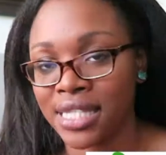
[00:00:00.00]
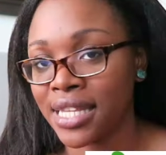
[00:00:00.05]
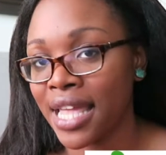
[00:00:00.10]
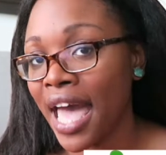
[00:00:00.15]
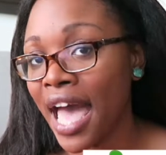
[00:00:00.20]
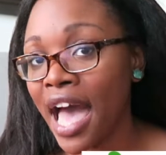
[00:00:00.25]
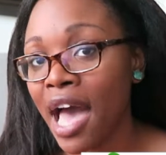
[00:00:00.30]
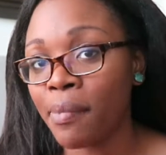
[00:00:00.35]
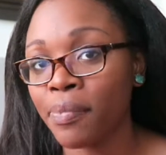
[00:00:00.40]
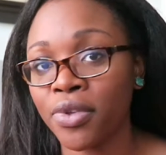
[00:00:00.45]
an
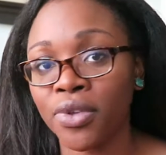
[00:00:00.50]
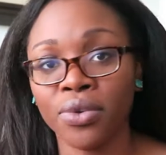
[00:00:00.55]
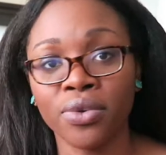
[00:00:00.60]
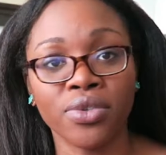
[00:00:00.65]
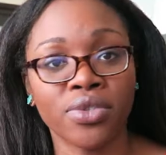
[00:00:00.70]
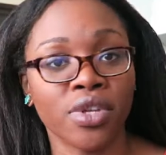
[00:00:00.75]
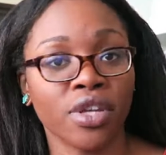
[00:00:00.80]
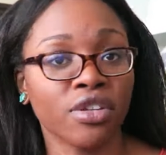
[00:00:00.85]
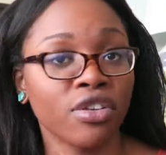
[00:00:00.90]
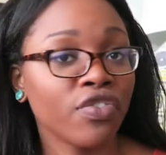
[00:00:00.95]
app you
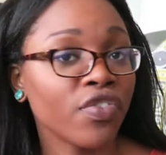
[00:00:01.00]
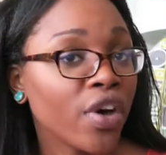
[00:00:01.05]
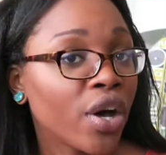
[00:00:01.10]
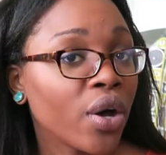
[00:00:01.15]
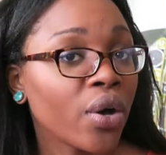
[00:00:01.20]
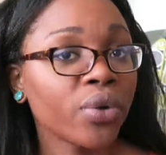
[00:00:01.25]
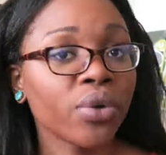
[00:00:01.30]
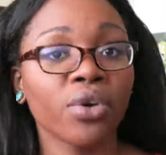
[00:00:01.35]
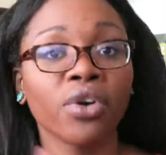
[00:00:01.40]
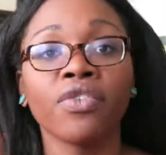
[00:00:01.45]
use on your
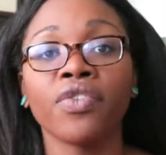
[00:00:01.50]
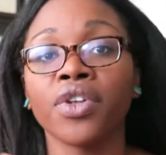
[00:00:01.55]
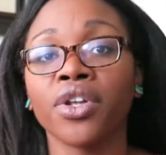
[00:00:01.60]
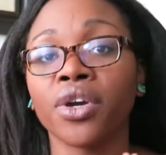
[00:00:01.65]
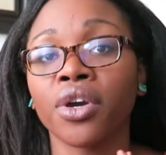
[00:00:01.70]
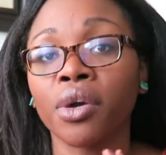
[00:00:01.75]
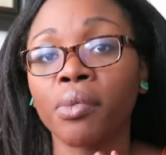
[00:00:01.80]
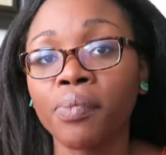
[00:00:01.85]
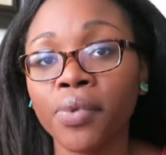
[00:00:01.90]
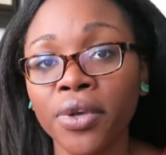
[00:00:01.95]
phone or even
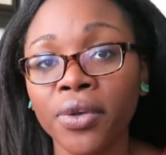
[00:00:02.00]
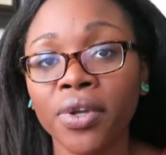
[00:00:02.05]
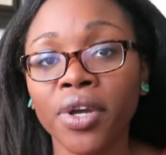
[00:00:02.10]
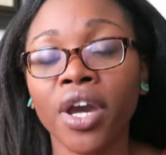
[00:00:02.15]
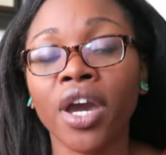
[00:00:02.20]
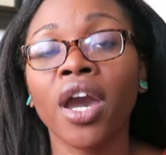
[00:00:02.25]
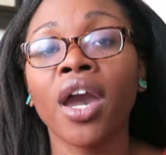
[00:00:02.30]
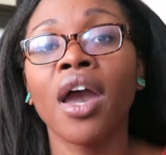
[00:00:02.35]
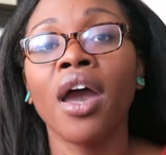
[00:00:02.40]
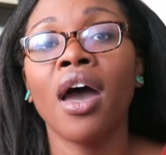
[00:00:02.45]
your
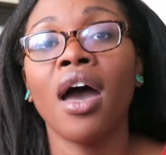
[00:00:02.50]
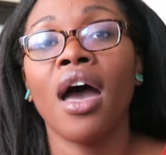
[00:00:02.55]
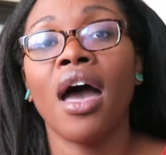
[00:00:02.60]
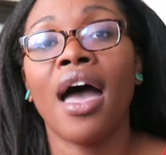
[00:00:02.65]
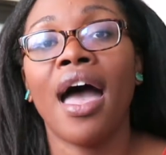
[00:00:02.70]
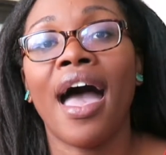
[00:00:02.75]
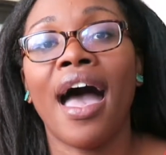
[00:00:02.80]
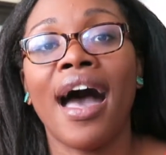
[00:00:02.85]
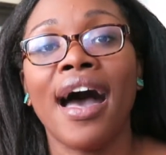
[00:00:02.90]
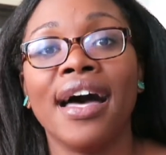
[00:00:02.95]
computer,
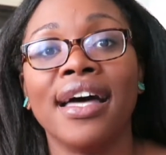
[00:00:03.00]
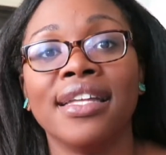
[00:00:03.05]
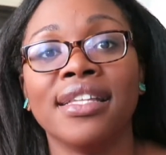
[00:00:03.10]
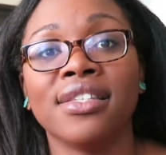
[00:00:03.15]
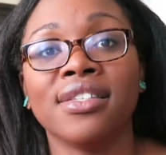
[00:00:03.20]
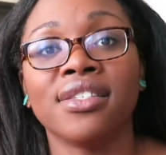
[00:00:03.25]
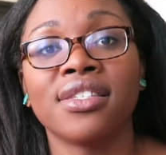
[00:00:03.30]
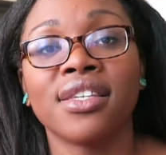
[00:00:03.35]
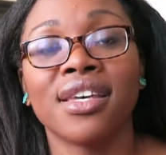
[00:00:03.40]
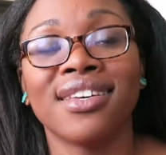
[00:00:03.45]

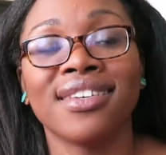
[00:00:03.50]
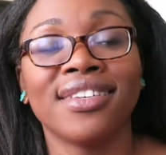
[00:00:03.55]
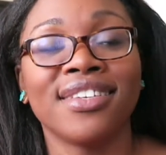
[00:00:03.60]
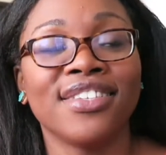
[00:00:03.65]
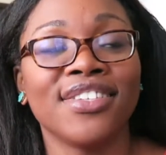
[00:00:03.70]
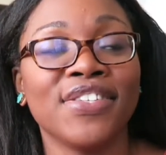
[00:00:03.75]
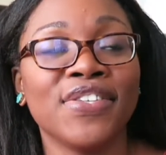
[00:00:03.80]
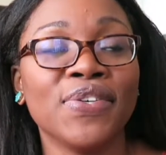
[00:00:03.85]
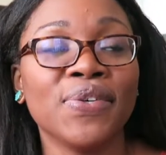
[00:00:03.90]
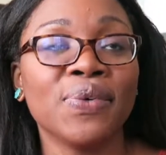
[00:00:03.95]
and
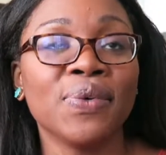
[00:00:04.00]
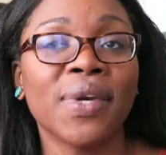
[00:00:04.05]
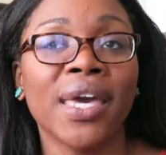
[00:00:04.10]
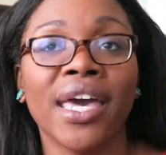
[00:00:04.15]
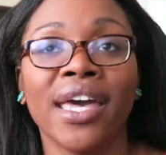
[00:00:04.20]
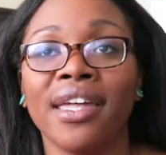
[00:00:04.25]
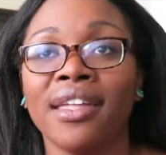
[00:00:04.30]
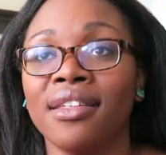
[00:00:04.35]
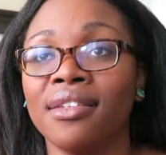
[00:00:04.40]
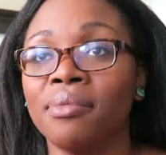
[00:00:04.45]
you
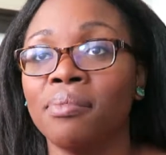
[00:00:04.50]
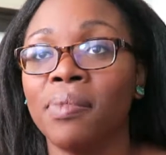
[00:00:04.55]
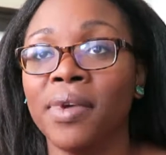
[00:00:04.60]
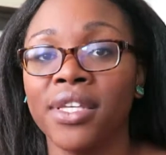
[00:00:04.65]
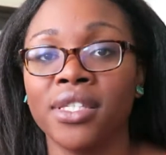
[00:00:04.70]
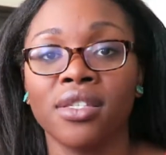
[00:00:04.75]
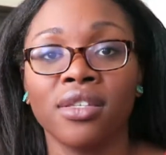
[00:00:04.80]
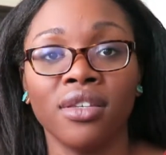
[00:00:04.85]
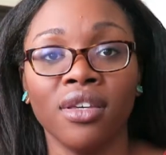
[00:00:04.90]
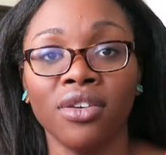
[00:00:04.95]
can
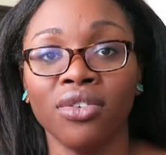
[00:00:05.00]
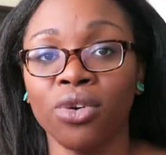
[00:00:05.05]
basically